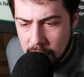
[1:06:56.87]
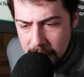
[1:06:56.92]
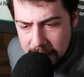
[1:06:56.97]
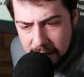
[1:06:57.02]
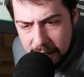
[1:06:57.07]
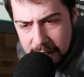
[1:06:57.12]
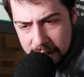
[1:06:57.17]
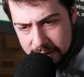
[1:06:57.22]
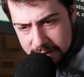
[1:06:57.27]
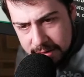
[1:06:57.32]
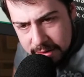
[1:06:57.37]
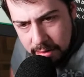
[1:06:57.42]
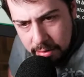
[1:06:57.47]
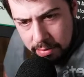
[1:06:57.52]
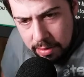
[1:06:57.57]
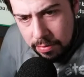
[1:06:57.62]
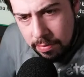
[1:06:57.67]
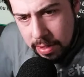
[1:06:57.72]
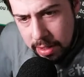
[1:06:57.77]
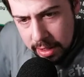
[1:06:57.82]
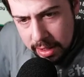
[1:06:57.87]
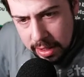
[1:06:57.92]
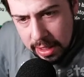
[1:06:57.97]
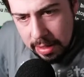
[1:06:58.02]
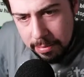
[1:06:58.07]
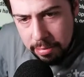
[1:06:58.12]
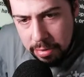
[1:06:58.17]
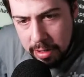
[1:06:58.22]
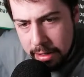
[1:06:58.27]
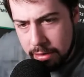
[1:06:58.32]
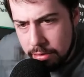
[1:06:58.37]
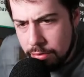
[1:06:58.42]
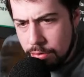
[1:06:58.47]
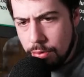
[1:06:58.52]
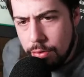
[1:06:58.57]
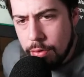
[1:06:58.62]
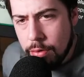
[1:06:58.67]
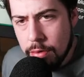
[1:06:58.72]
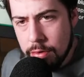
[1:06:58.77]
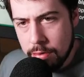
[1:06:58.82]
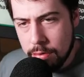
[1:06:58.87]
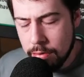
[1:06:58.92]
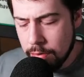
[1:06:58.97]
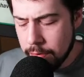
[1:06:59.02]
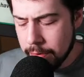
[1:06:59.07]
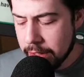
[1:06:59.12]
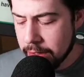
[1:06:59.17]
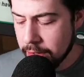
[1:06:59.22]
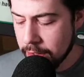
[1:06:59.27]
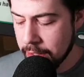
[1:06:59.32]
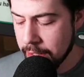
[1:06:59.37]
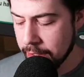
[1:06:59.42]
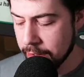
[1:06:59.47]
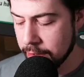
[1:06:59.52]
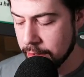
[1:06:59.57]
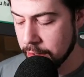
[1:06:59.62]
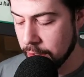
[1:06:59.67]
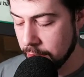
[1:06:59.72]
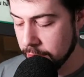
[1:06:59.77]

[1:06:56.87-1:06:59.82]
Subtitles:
I think I still would want to keep red. Ooh, we could get